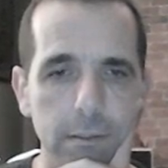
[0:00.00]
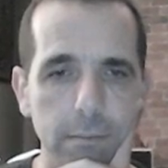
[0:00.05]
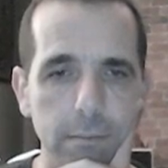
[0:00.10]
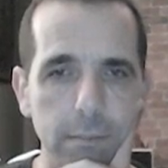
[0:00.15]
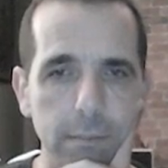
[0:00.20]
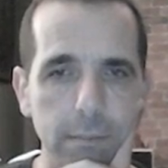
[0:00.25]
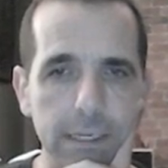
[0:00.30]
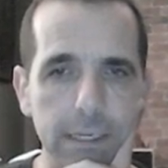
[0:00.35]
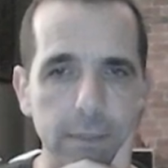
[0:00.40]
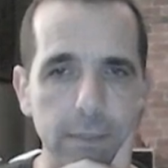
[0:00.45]

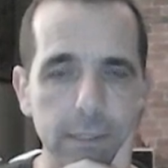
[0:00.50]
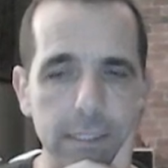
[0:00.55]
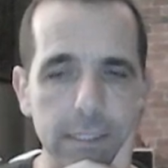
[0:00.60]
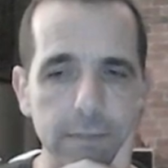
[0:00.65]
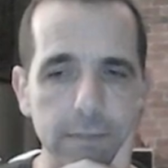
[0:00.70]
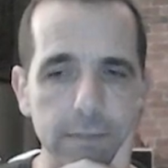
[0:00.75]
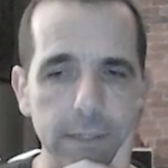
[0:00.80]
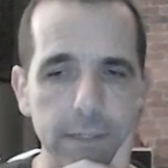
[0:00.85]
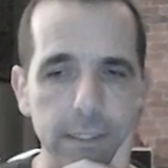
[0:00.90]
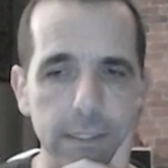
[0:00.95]
Black queen's
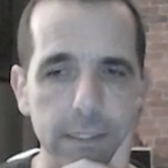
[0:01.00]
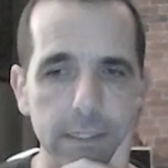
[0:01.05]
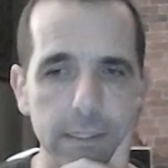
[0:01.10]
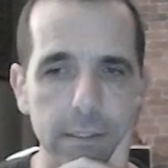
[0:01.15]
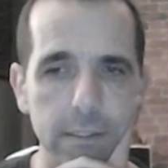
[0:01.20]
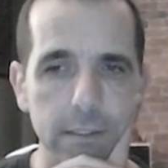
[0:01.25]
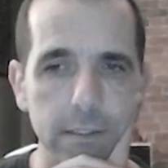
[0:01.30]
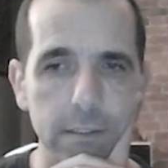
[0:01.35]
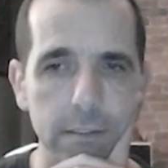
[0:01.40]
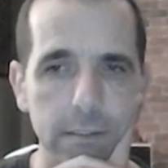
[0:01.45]

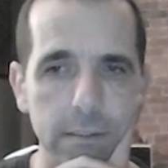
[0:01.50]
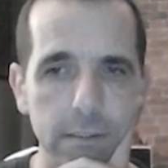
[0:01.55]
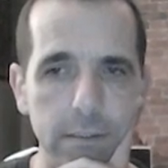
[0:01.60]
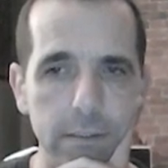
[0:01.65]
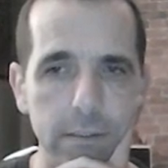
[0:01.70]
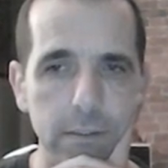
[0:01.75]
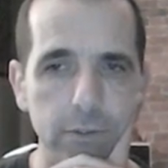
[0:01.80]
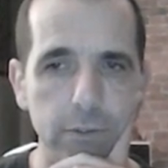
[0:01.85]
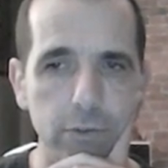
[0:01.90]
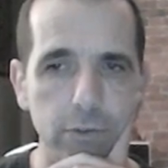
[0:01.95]
first.
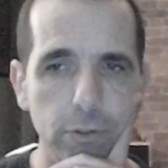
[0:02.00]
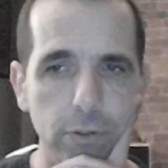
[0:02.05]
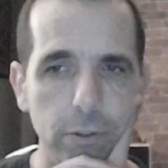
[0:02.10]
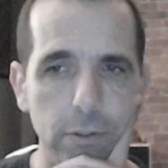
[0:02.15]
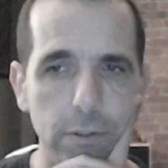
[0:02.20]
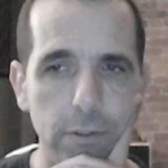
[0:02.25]
Draw.